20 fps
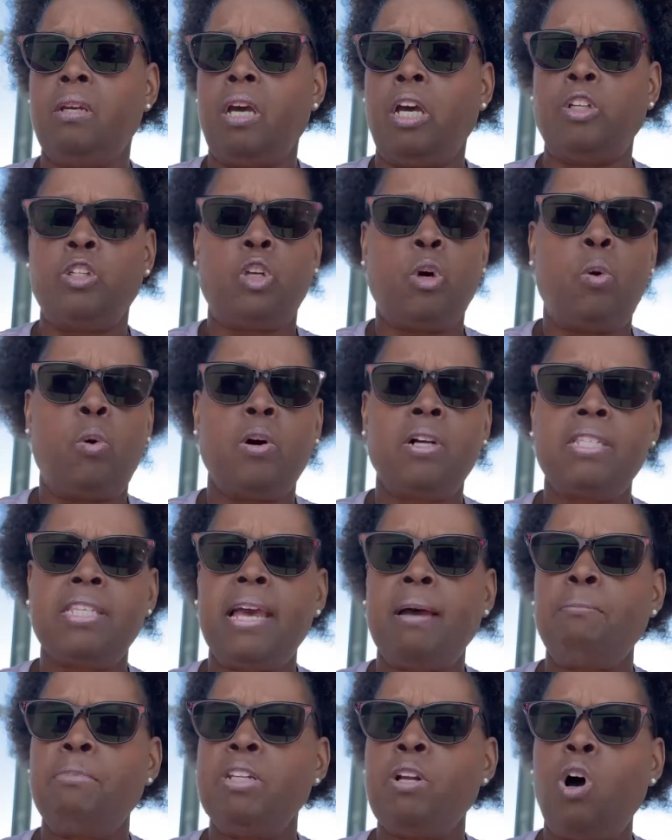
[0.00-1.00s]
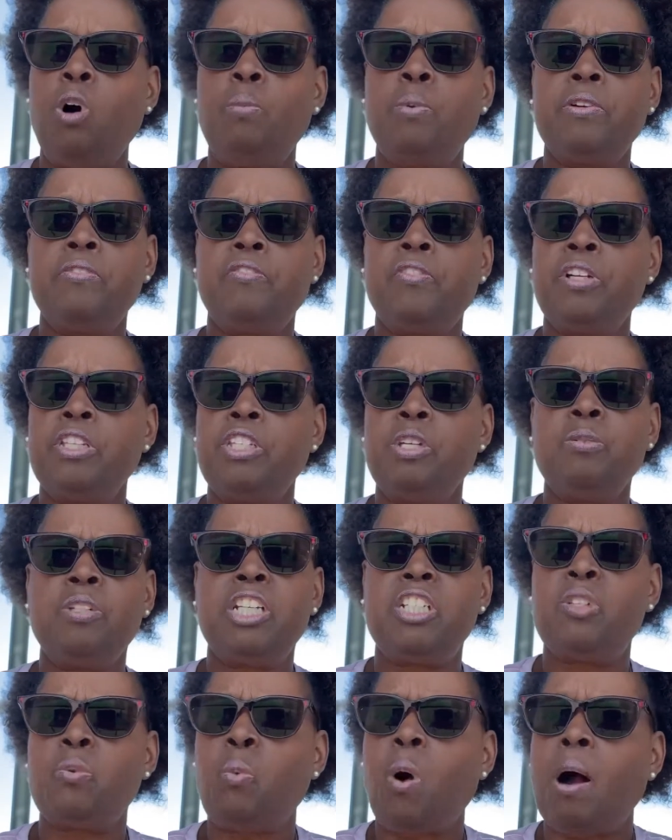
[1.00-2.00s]
Doors have been opened for you.
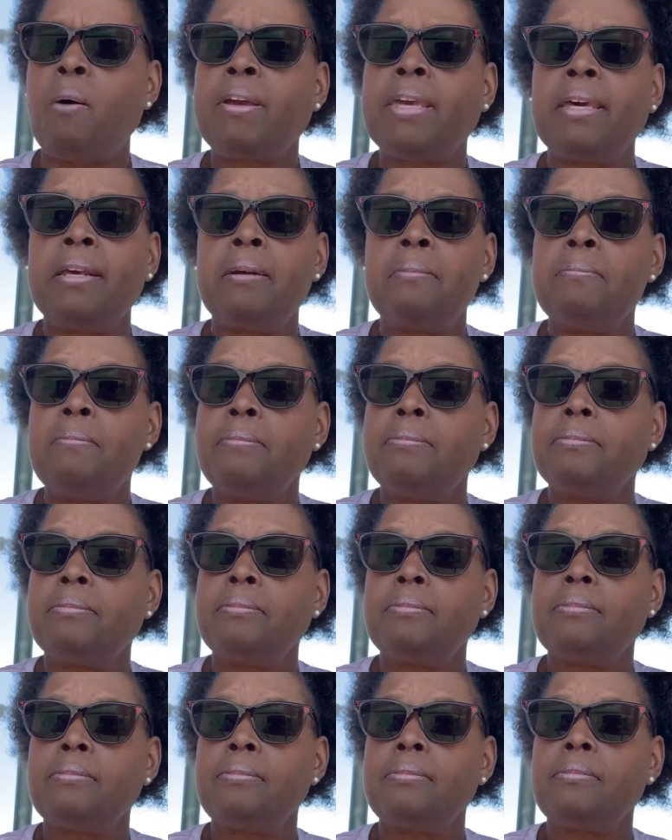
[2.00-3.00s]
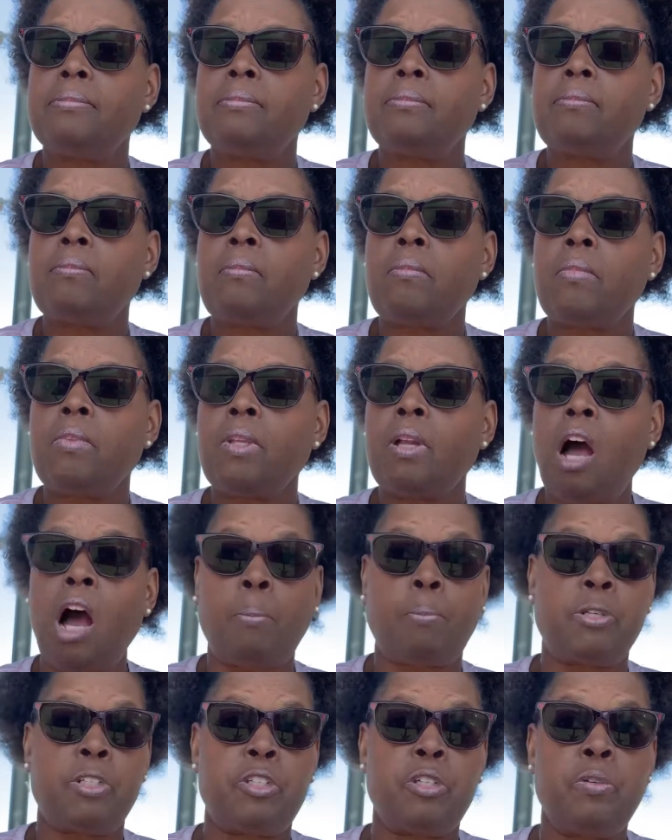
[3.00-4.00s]
Did you walk in them?
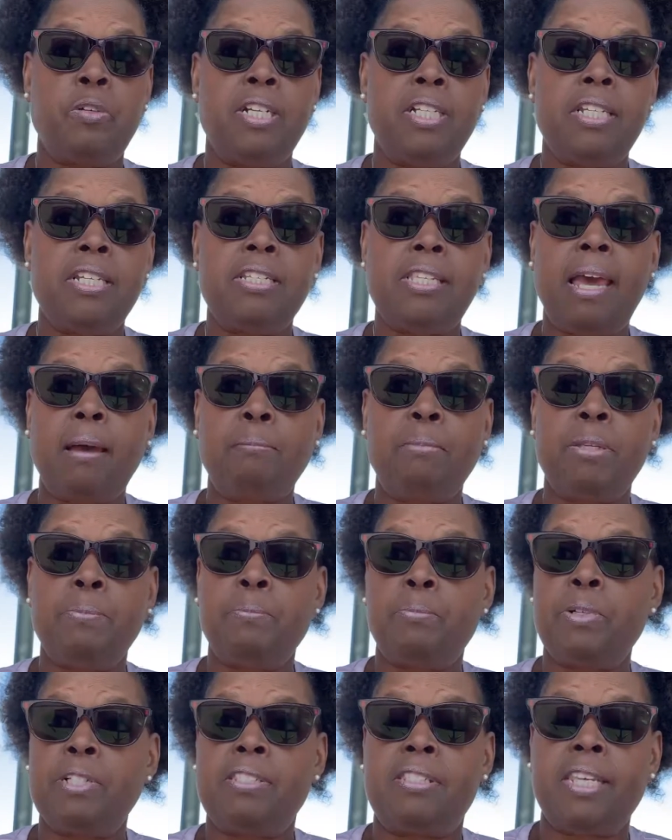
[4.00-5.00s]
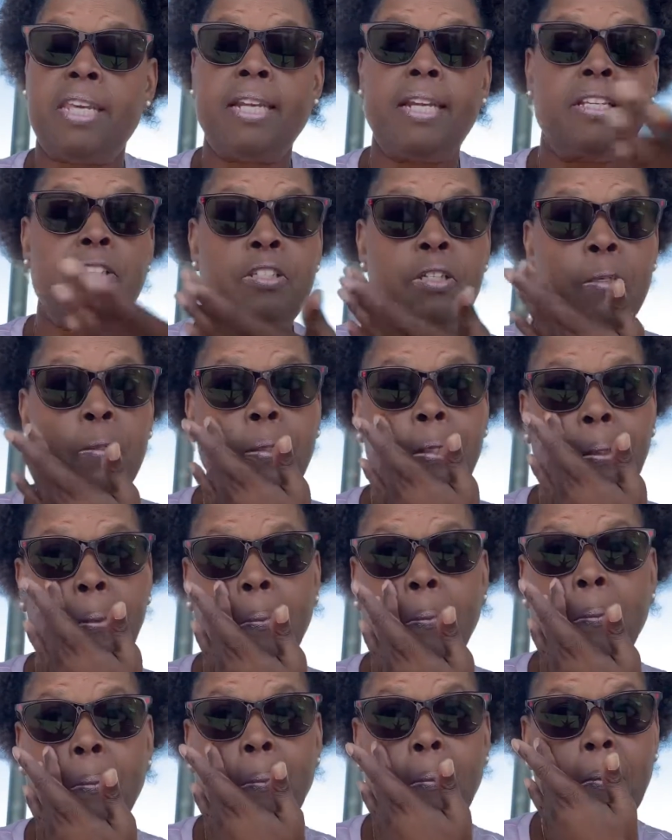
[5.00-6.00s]
Opportunities have been presented to you.
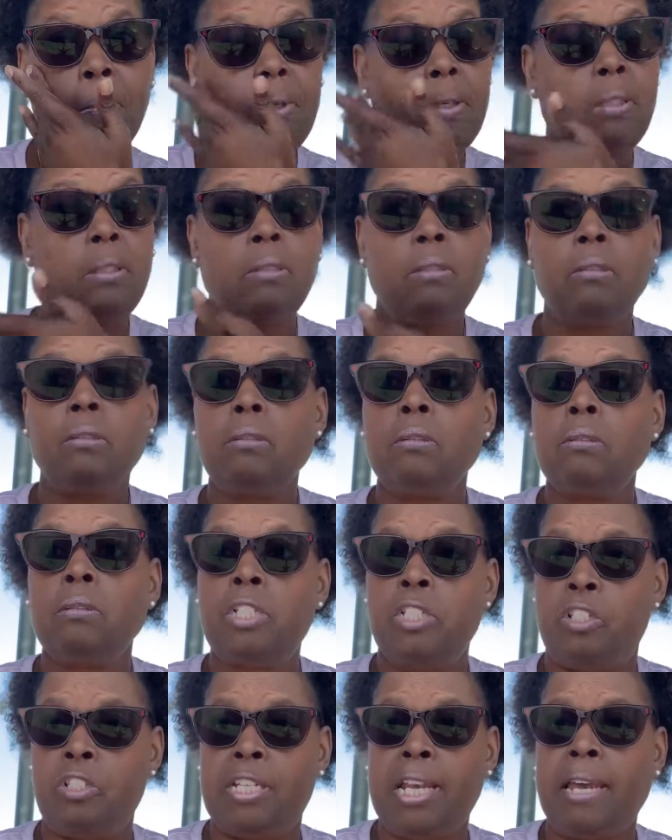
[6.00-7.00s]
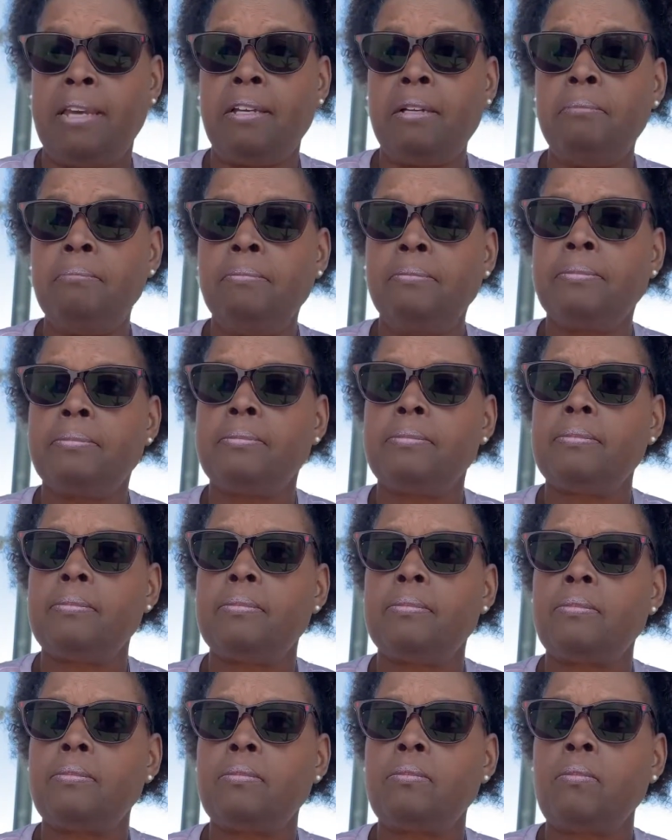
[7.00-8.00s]
Did you take them?
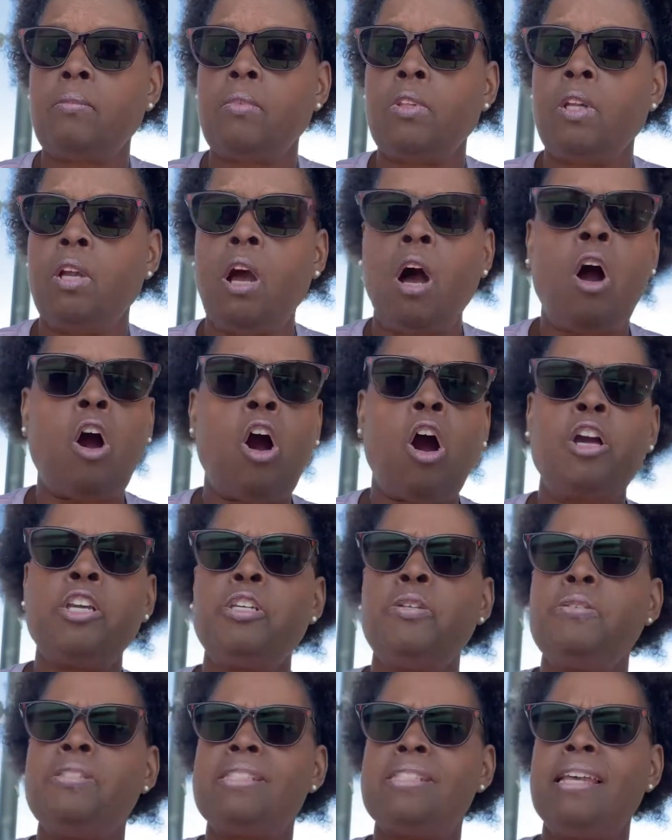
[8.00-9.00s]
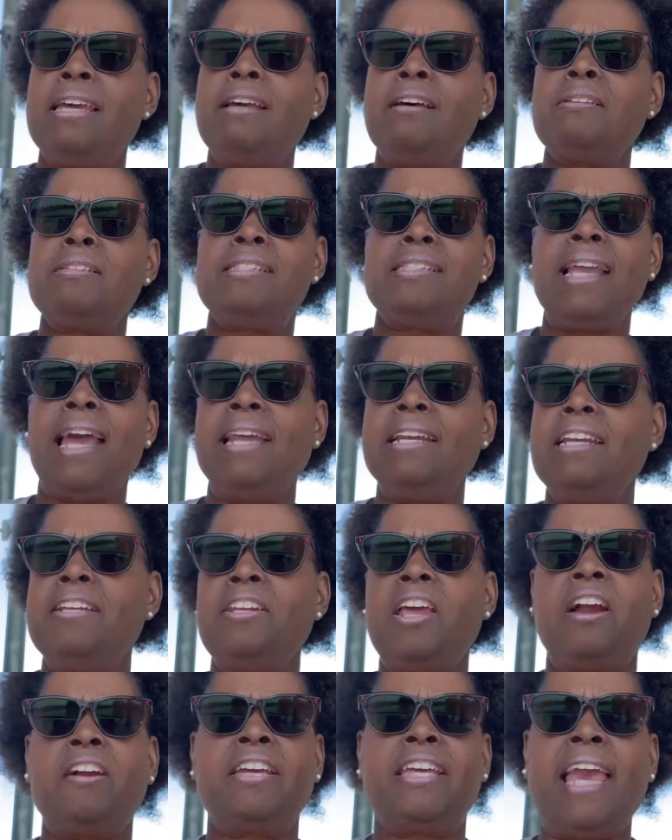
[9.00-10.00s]
Or are you still standing
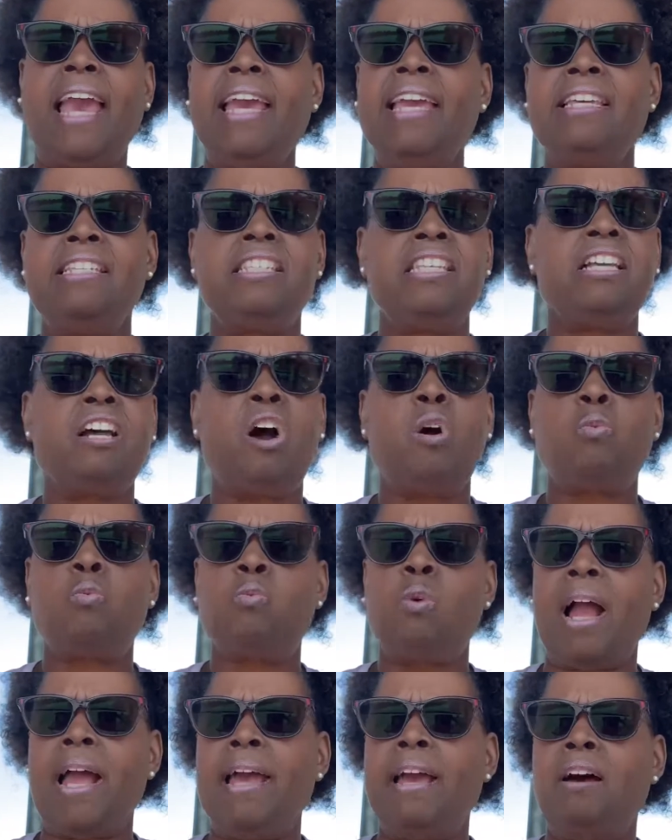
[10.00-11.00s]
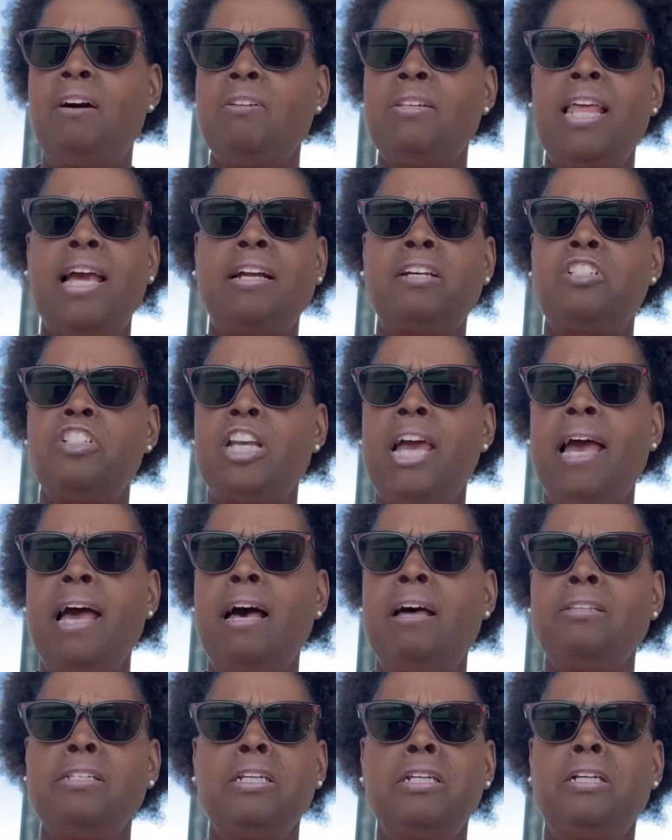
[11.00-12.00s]
there gazing around like a
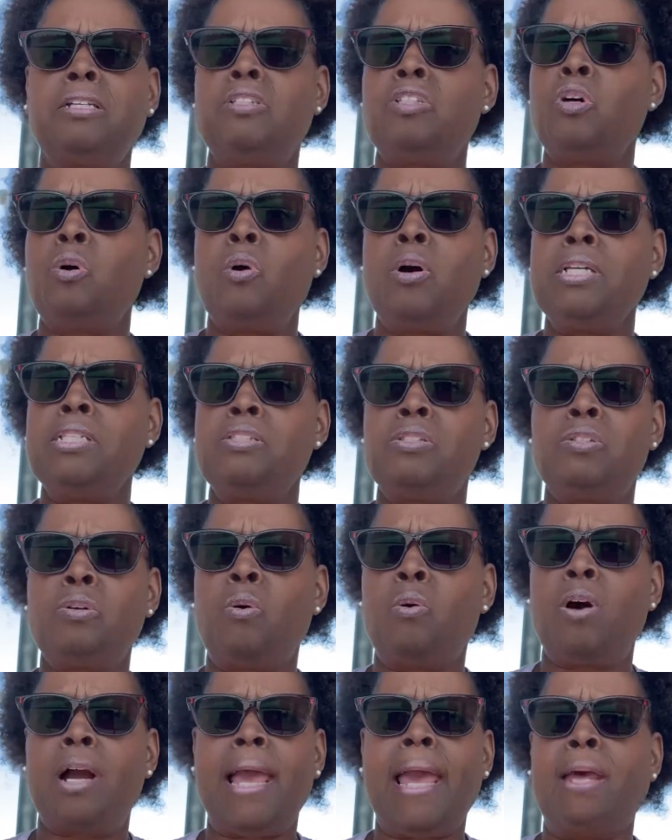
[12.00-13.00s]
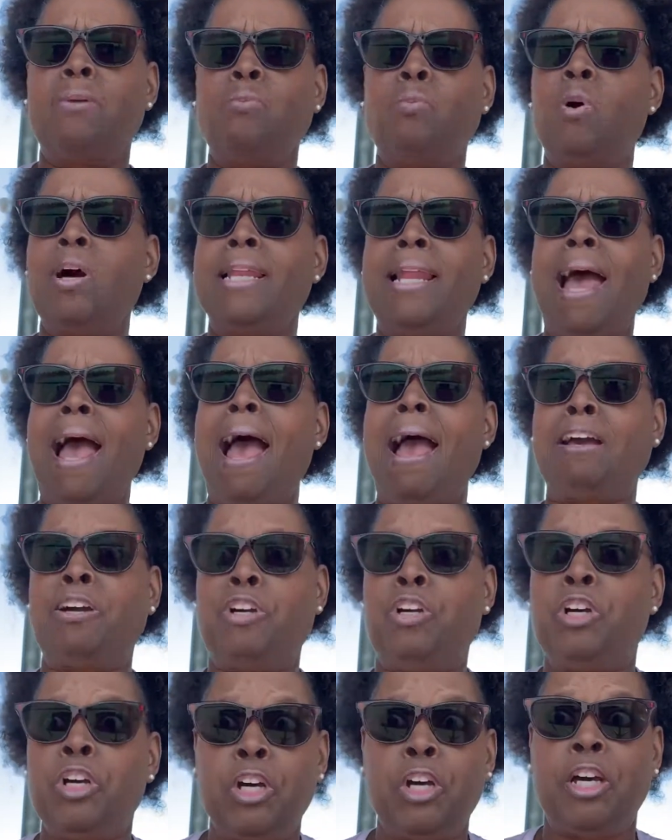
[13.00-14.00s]
child in a toy store at what I
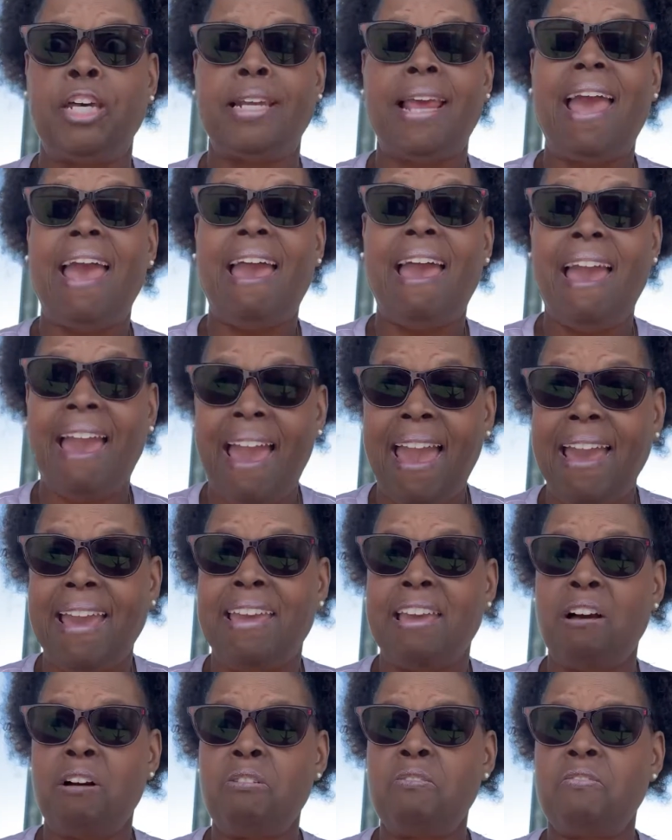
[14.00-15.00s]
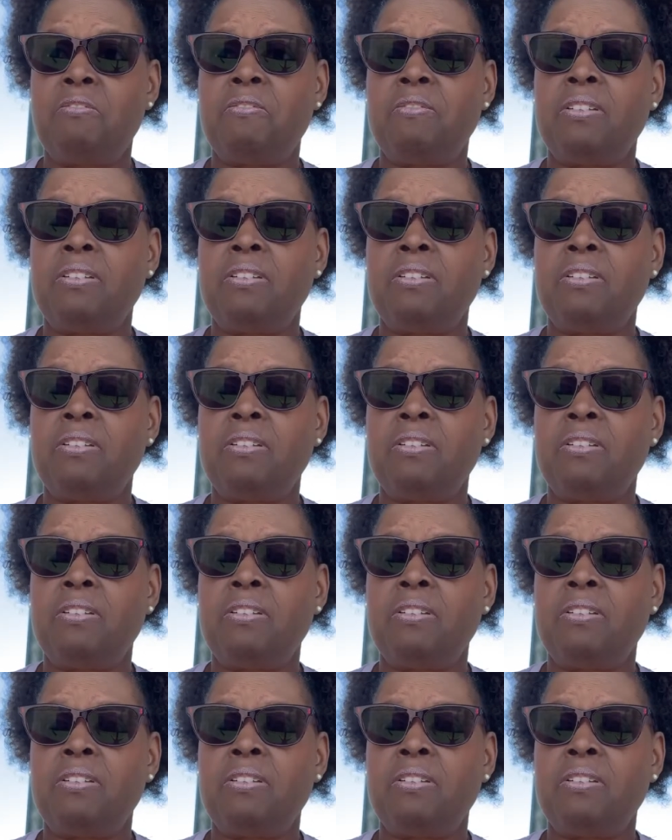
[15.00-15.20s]
could have?